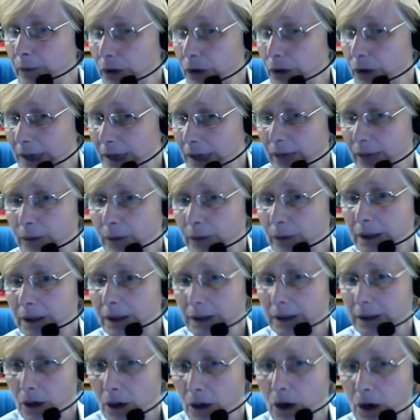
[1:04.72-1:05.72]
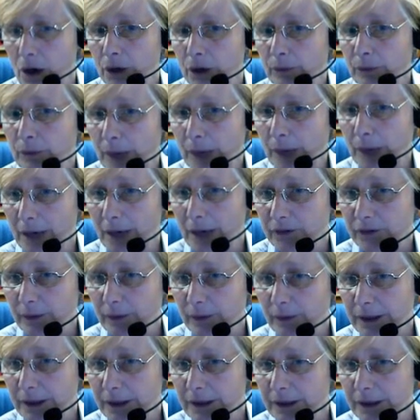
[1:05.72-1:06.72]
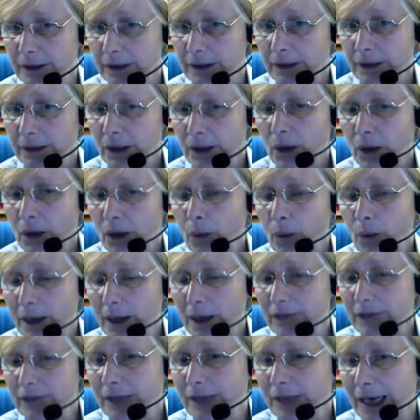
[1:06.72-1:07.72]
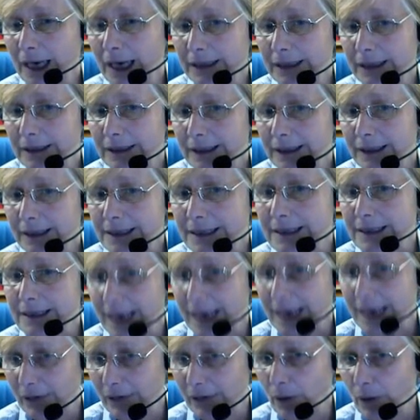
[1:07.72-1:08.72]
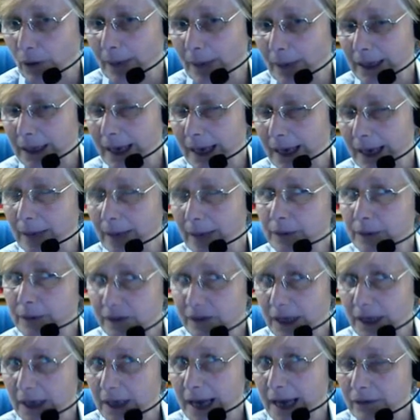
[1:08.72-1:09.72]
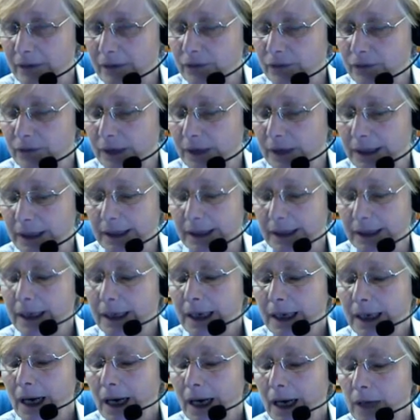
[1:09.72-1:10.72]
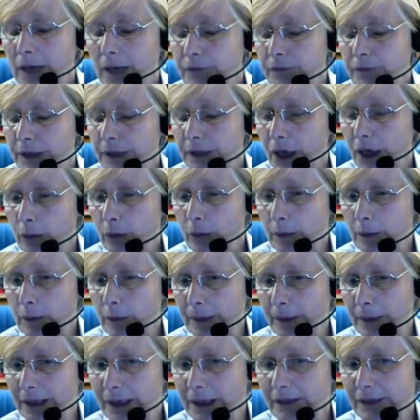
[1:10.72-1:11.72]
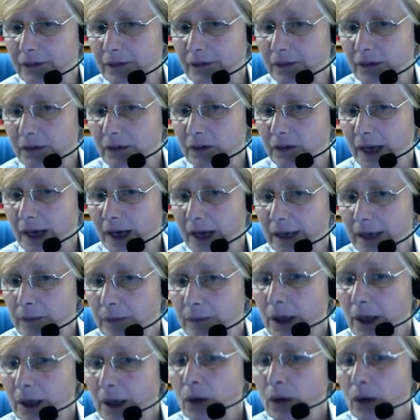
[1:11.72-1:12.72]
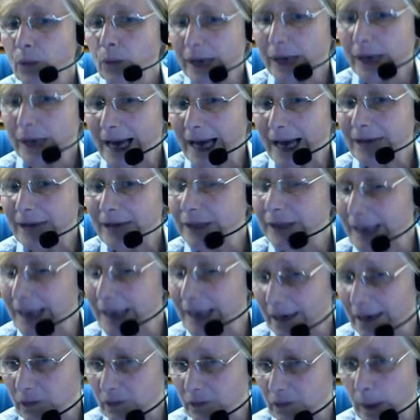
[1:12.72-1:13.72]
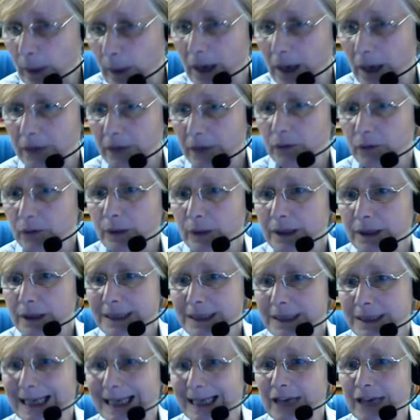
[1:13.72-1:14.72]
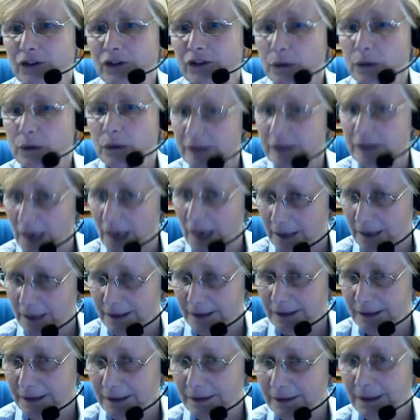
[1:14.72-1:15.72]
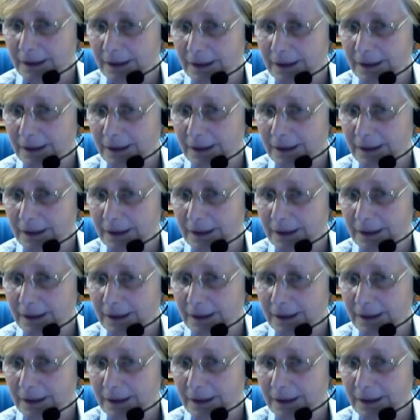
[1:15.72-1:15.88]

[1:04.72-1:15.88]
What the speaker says: your network logon and password. One of the other things here on main campus, and I have a feeling hopefully Irma Bird is the same, we have a guest password to get you started.